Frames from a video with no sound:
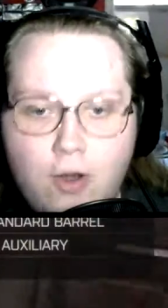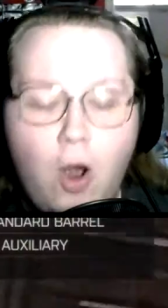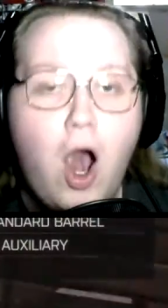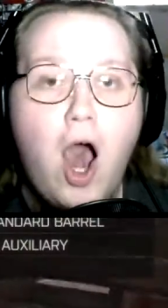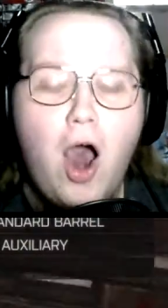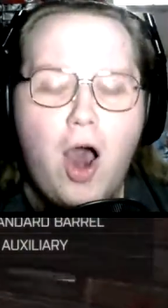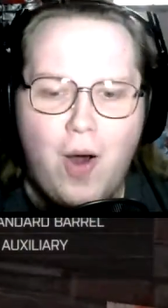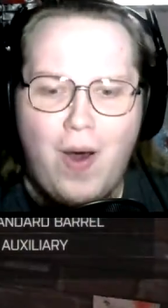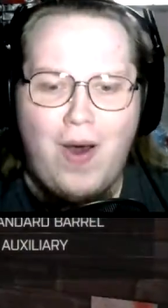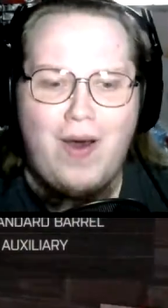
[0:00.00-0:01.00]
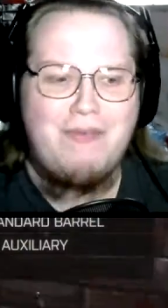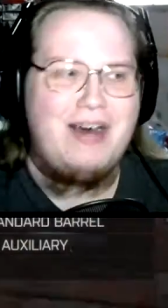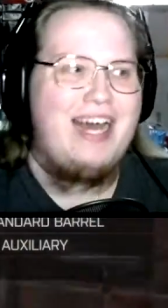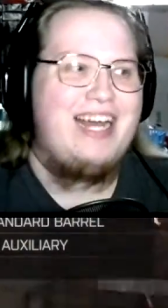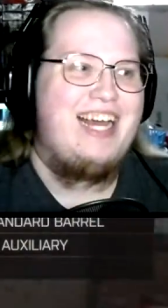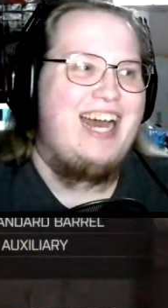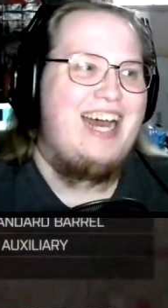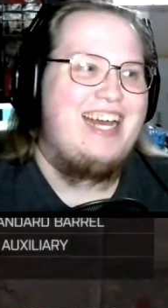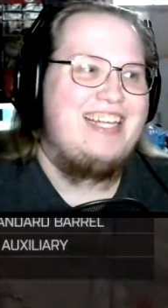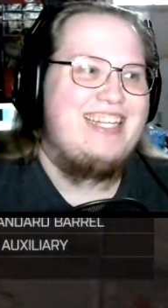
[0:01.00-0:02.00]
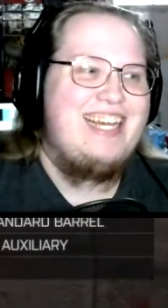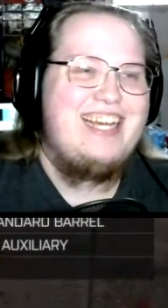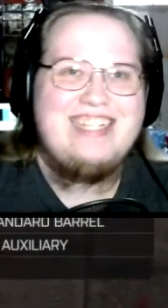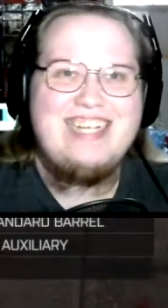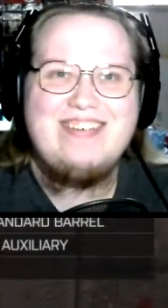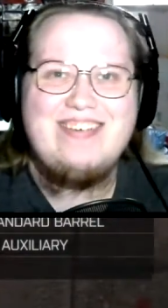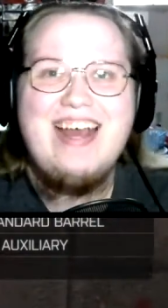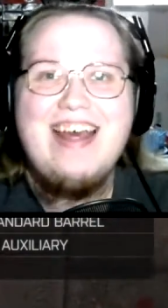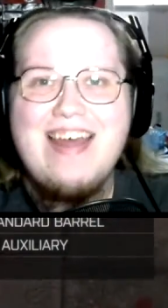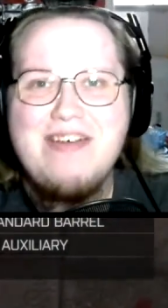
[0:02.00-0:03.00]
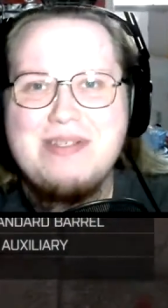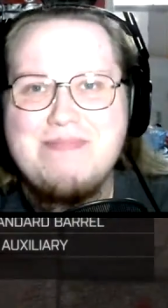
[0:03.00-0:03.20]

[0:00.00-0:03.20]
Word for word: Whoa! Oh my God. That was